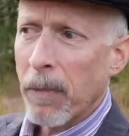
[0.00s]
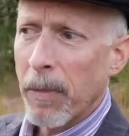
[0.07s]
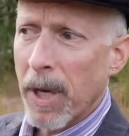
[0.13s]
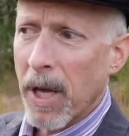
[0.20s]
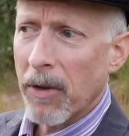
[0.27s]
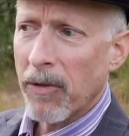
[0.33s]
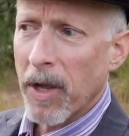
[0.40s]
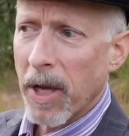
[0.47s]

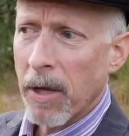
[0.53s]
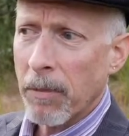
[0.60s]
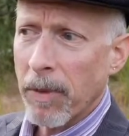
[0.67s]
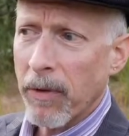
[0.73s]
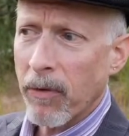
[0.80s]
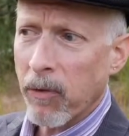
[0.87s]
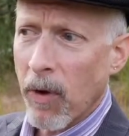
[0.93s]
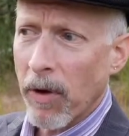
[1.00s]
because they can
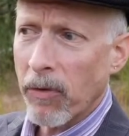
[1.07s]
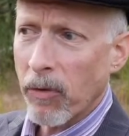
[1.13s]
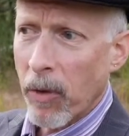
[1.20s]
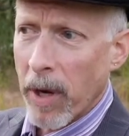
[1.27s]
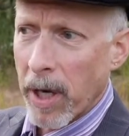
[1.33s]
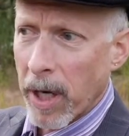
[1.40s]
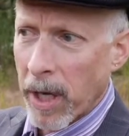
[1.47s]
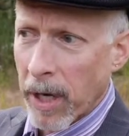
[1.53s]
be
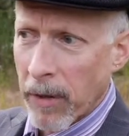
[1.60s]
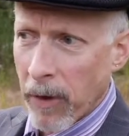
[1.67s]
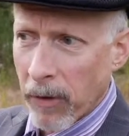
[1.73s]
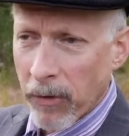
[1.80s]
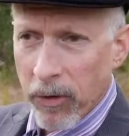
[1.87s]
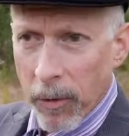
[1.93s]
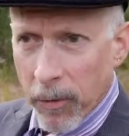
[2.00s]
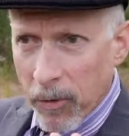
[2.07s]
frustrated in their
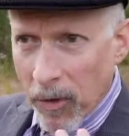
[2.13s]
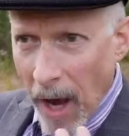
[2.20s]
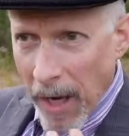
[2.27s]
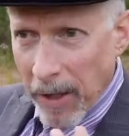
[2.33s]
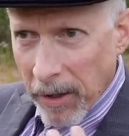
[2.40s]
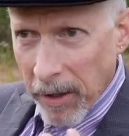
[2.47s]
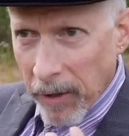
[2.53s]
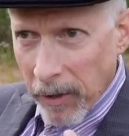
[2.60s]

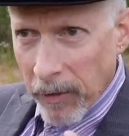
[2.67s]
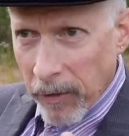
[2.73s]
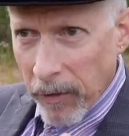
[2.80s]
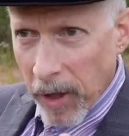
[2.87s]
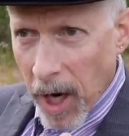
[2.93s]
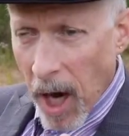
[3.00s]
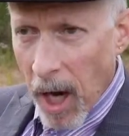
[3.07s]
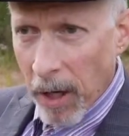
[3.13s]
subjective,
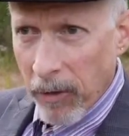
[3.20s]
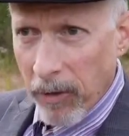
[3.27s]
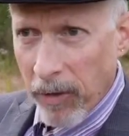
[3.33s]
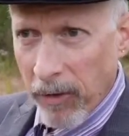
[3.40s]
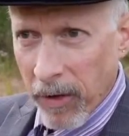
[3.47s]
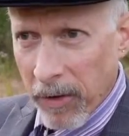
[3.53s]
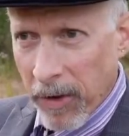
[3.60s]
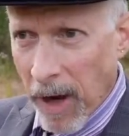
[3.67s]

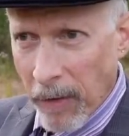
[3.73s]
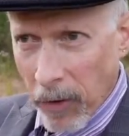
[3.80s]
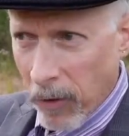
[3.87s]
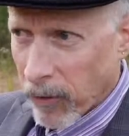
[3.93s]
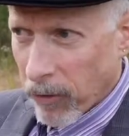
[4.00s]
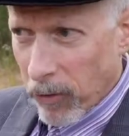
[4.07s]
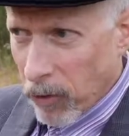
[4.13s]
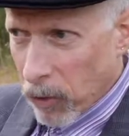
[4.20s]
conscious
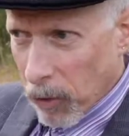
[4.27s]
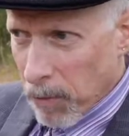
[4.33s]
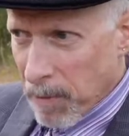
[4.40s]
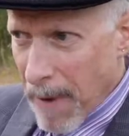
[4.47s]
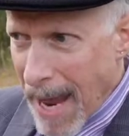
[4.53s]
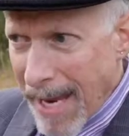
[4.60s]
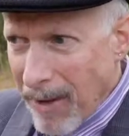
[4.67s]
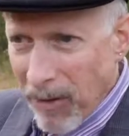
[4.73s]
endeavors to
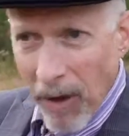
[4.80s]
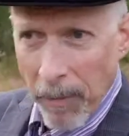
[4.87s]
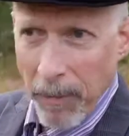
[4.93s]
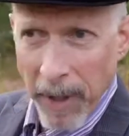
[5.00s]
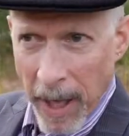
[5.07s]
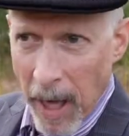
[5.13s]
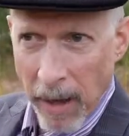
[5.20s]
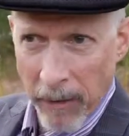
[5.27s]
make
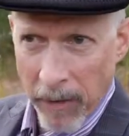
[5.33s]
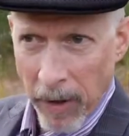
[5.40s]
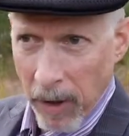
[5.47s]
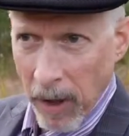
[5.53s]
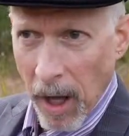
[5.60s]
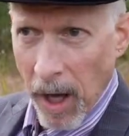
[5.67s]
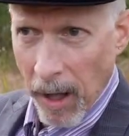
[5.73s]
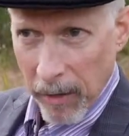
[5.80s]
something out of their
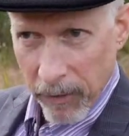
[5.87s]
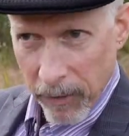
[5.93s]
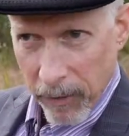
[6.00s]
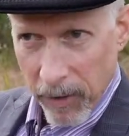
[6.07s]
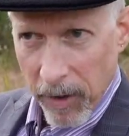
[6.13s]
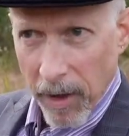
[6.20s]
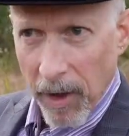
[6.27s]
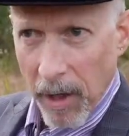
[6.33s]
lives.
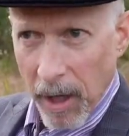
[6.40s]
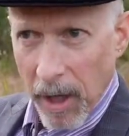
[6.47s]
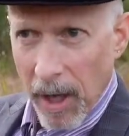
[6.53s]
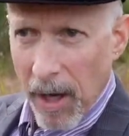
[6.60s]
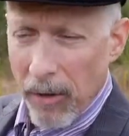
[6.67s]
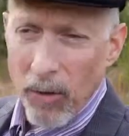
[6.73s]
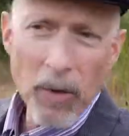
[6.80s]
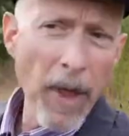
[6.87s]

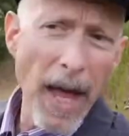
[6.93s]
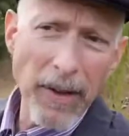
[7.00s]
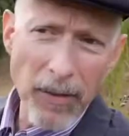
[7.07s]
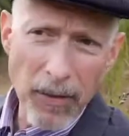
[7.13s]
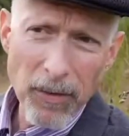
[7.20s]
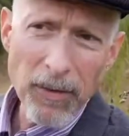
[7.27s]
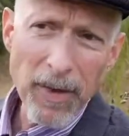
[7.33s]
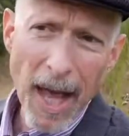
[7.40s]
So
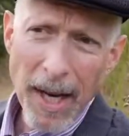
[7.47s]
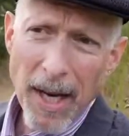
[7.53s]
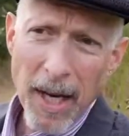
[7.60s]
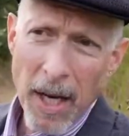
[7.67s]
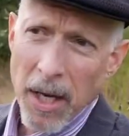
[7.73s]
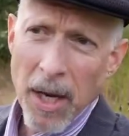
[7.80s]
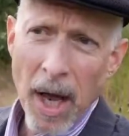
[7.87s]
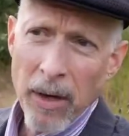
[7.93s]
that
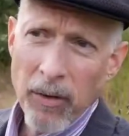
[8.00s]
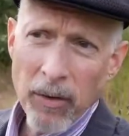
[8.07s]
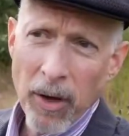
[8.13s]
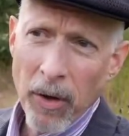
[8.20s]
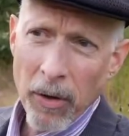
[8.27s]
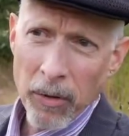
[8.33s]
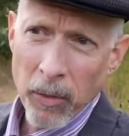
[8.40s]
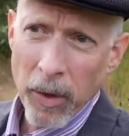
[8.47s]
in a
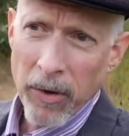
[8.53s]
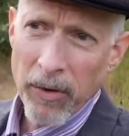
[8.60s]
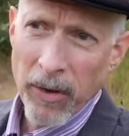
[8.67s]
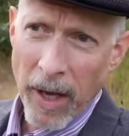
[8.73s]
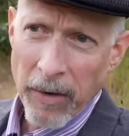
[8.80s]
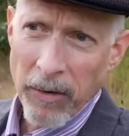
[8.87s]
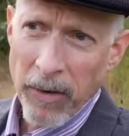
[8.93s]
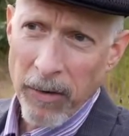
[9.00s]
nutshell is what
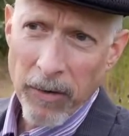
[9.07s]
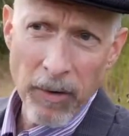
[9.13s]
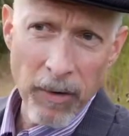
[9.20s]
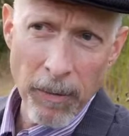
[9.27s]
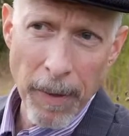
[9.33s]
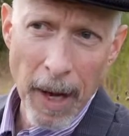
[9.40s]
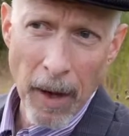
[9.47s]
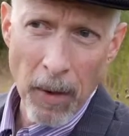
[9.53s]
sentience is
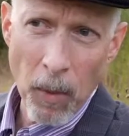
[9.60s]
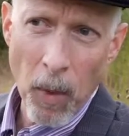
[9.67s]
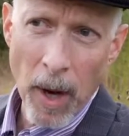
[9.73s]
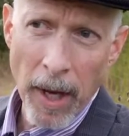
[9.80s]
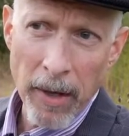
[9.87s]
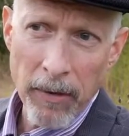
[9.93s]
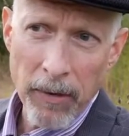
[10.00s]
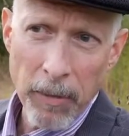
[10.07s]
about and
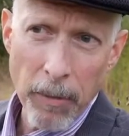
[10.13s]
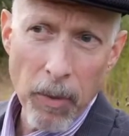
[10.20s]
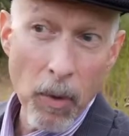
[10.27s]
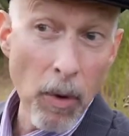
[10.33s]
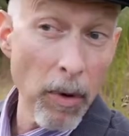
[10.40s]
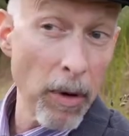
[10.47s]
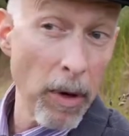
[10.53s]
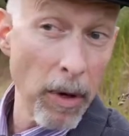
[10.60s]
why it's
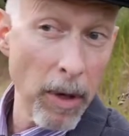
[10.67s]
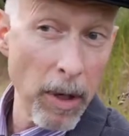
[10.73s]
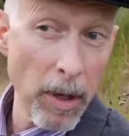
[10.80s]
important.